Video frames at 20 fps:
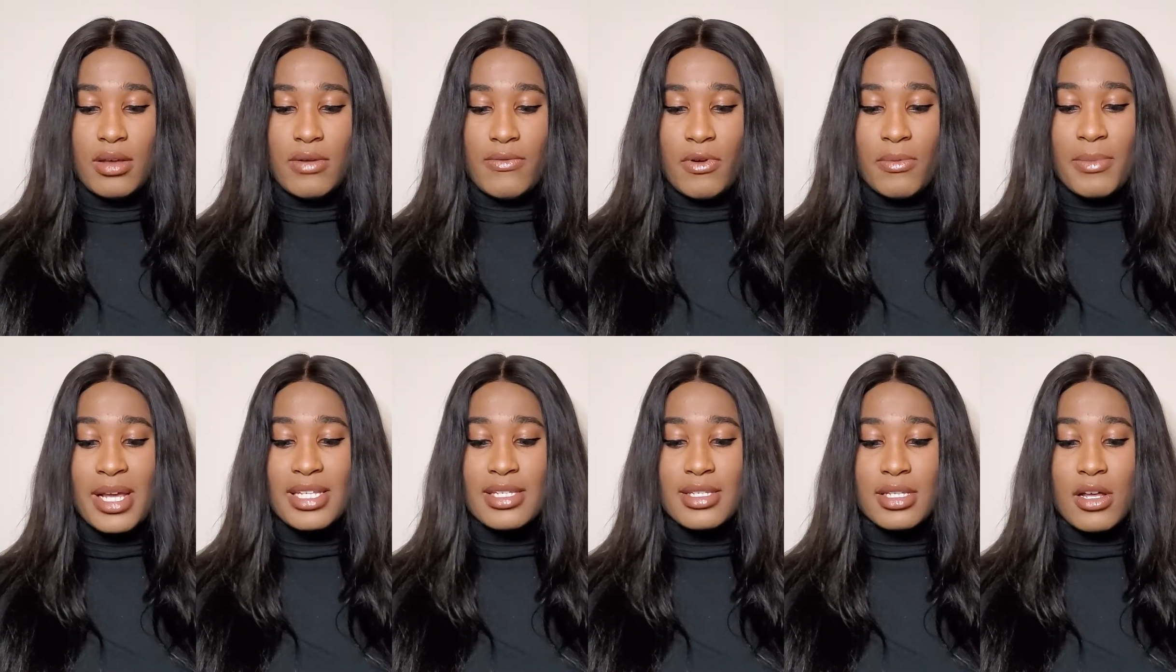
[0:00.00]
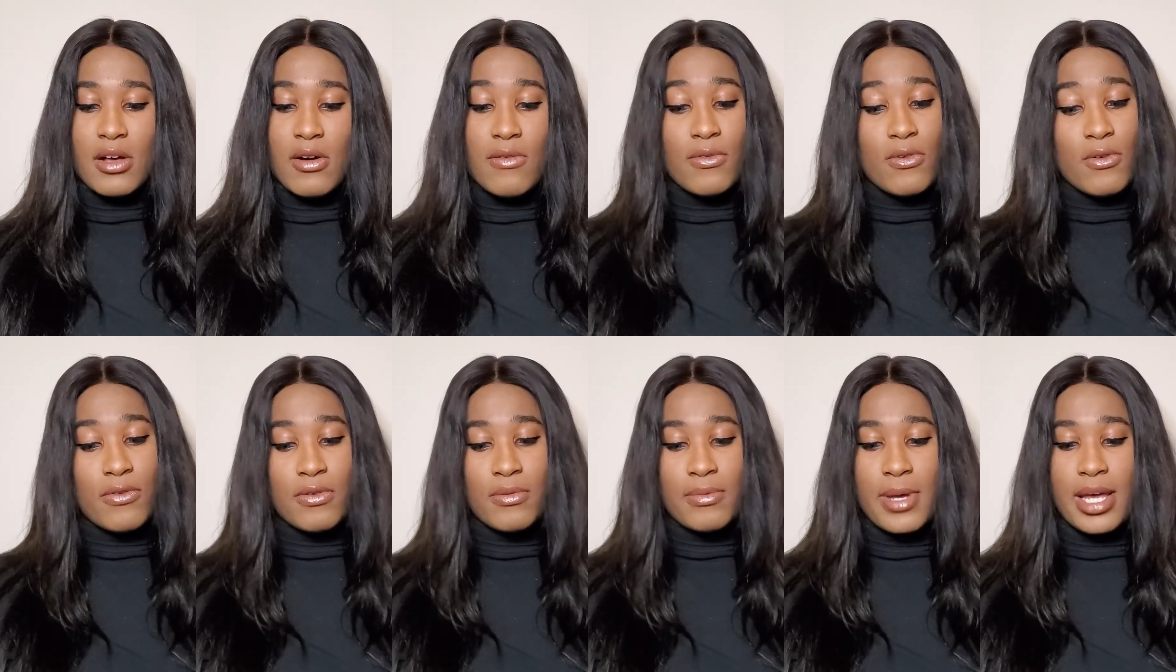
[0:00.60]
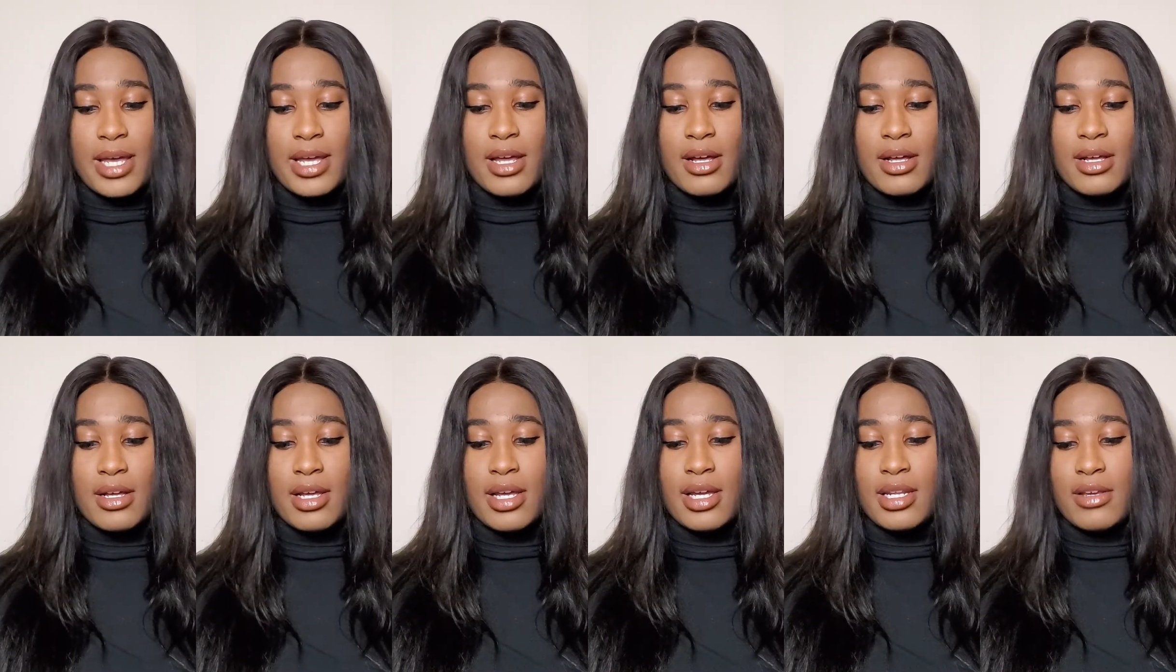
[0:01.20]
for myself or for my
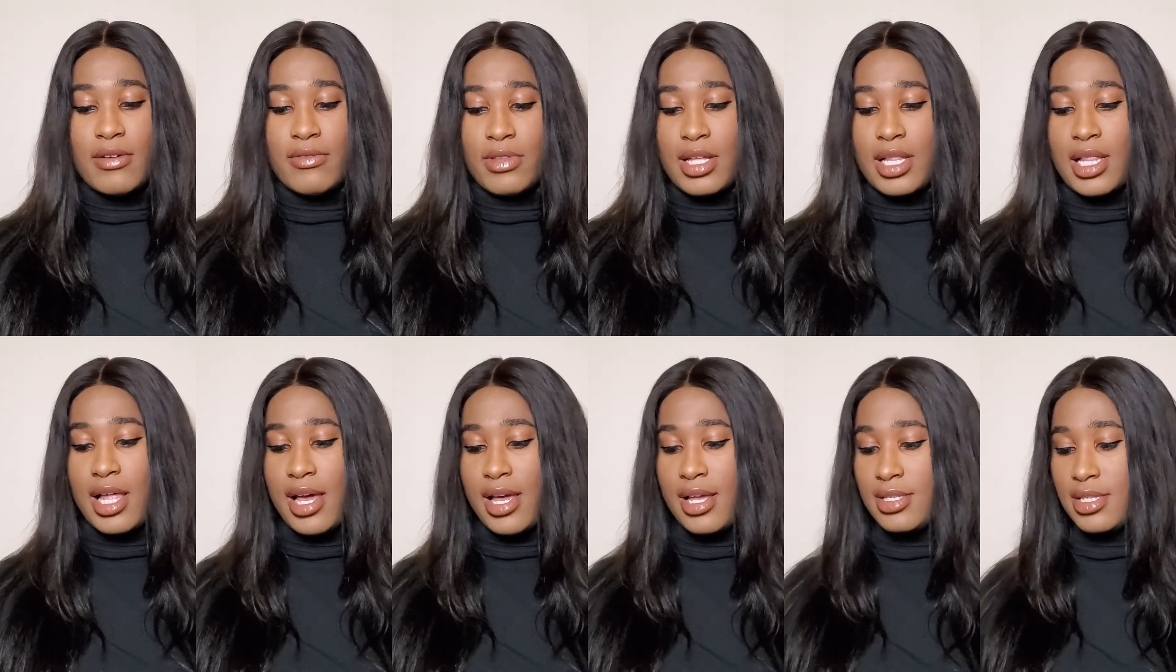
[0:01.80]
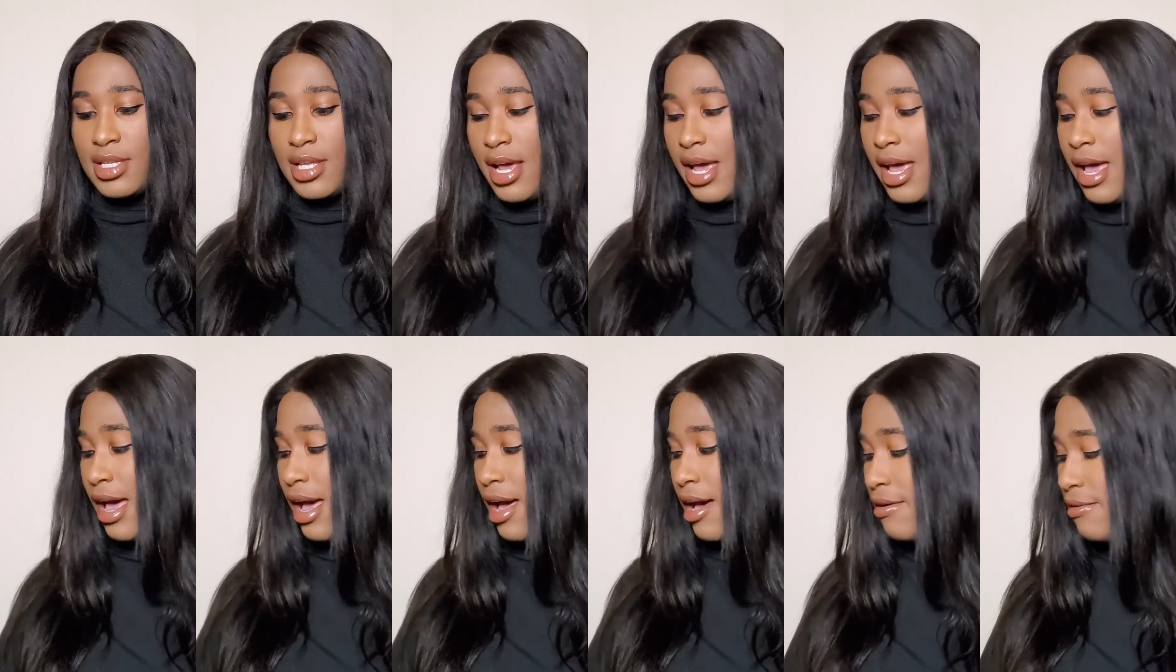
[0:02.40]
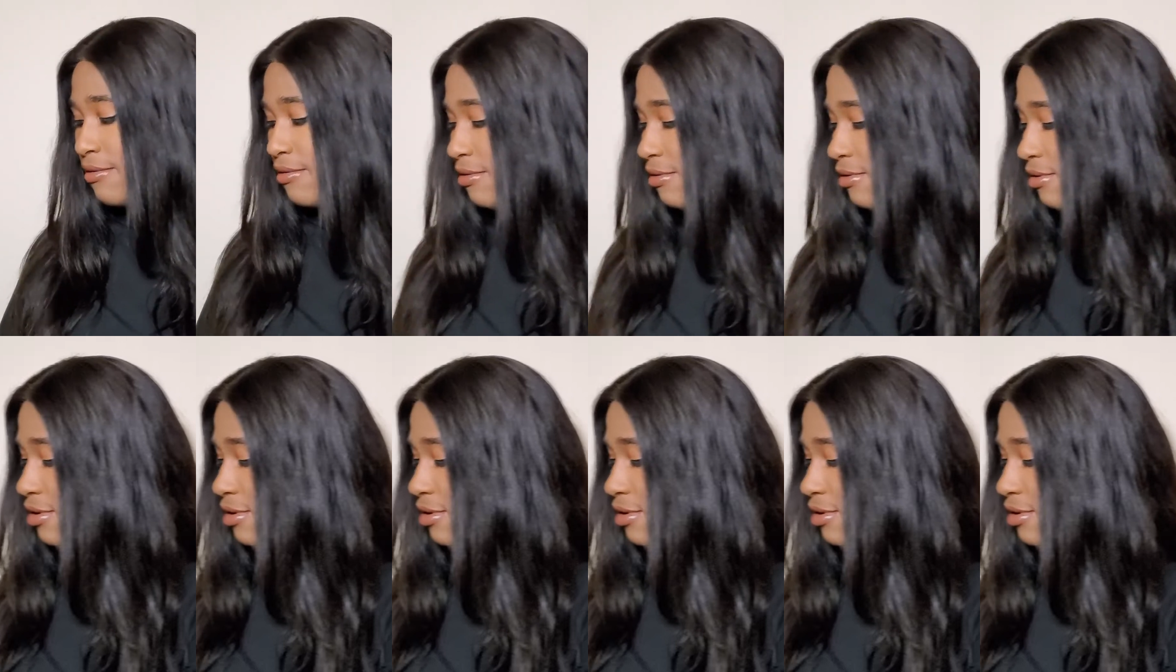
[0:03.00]
any of the clients that I have.